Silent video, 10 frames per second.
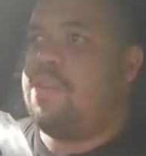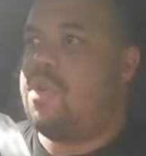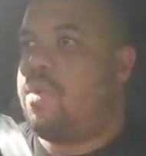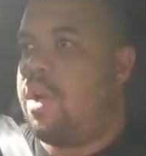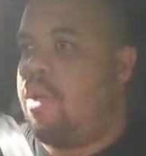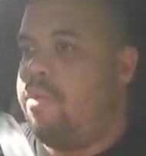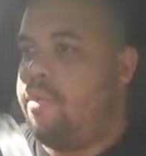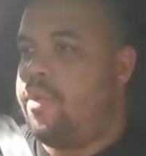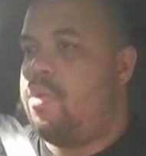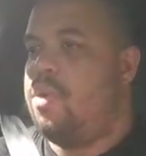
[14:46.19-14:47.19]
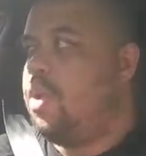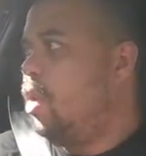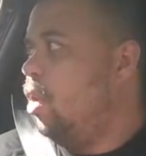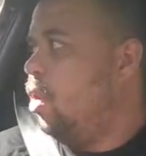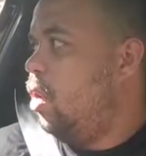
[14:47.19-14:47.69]
you a quick overview.
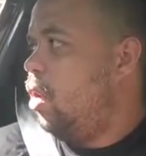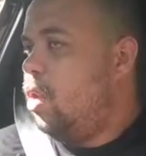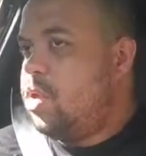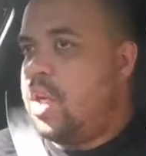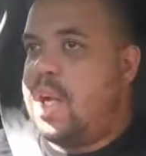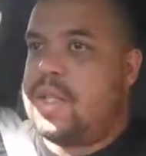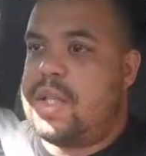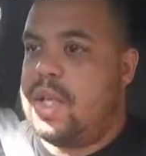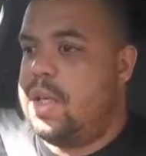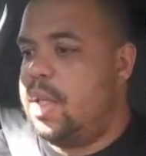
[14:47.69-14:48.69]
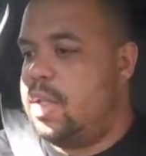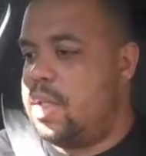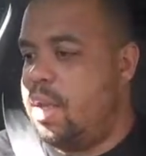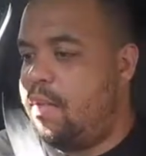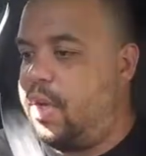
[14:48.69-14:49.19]
So like I said, it's
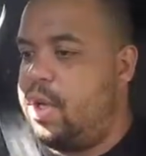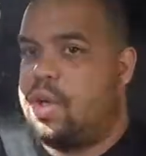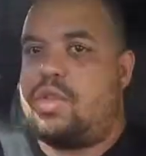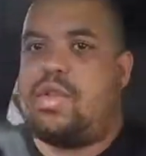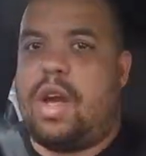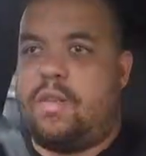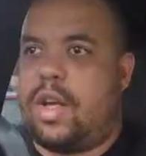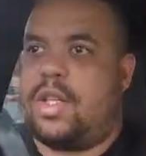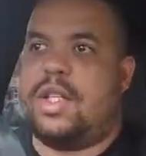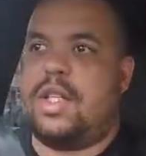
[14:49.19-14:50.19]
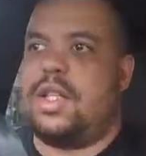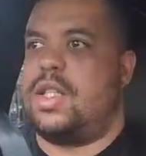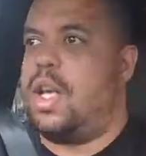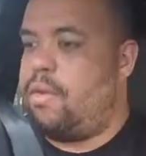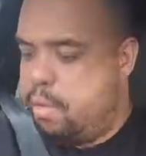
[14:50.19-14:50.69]
a lovely car to drive. Like I said, the
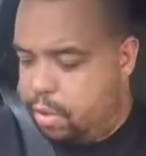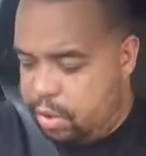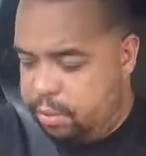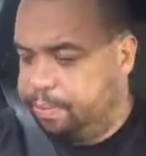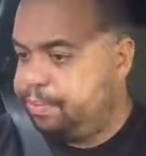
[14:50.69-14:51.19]
steering wheel